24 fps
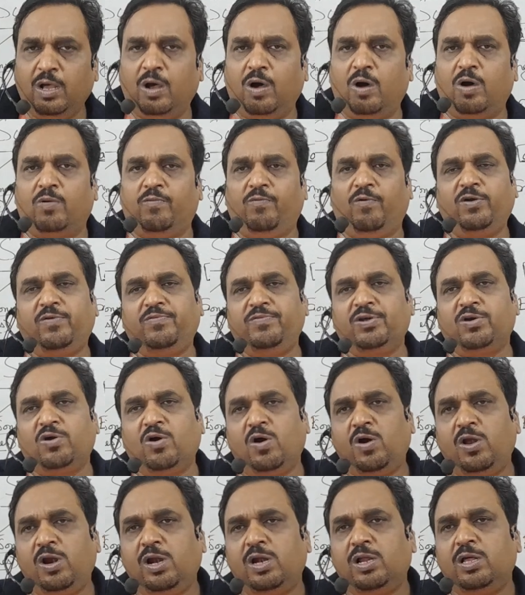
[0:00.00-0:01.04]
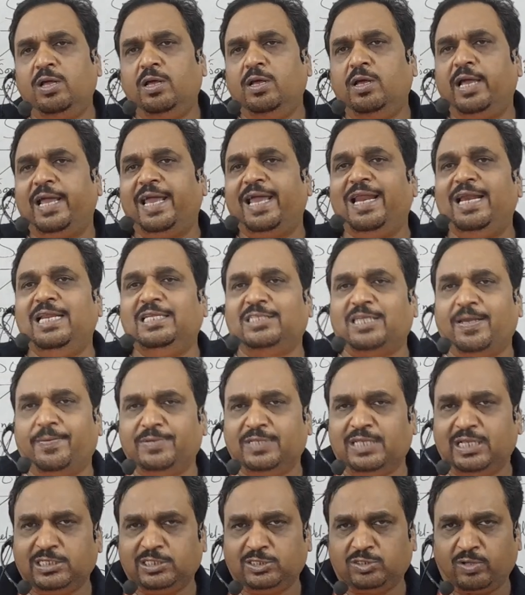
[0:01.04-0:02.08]
or what we call
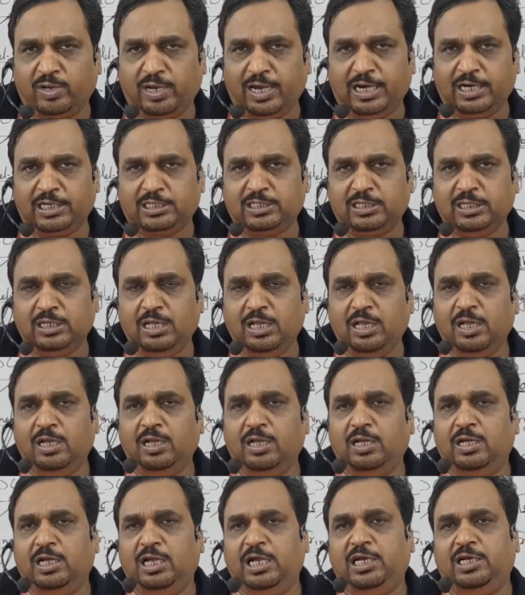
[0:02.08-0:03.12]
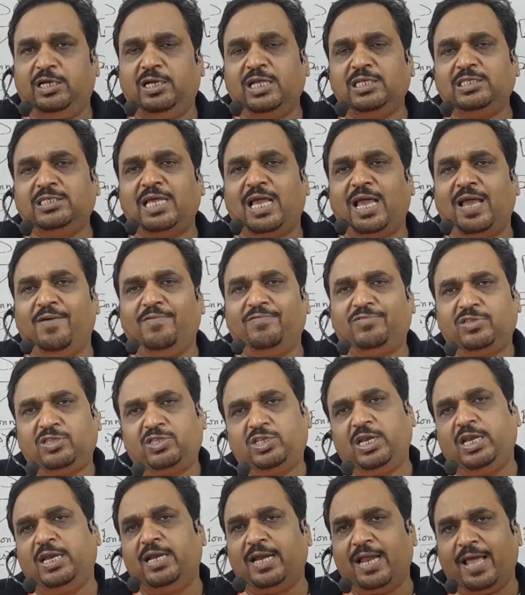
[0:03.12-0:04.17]
Elizabethan sonnets. It does have
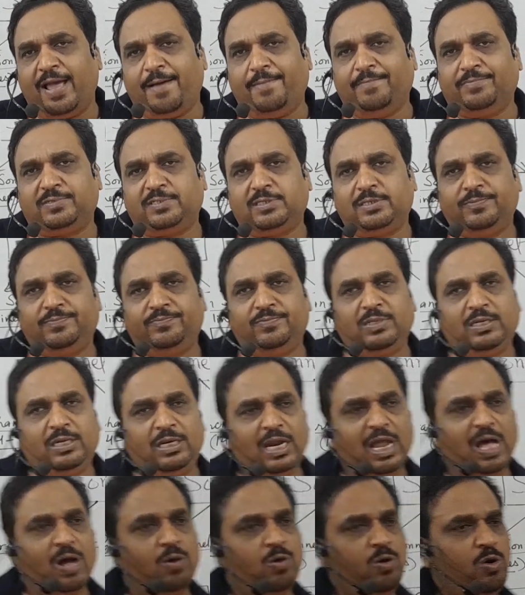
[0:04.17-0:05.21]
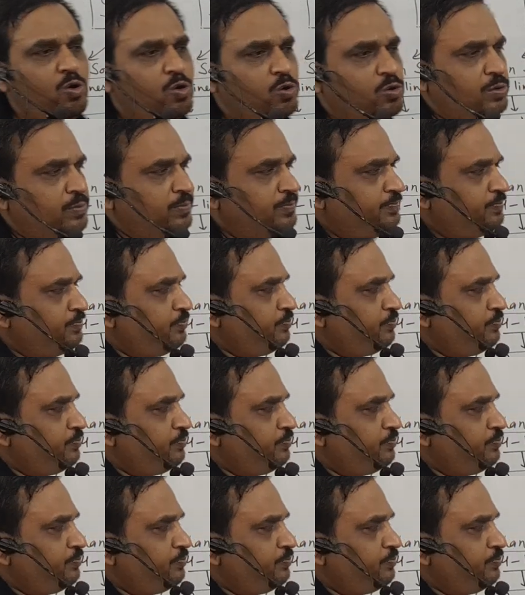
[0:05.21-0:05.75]
3 names. Now look,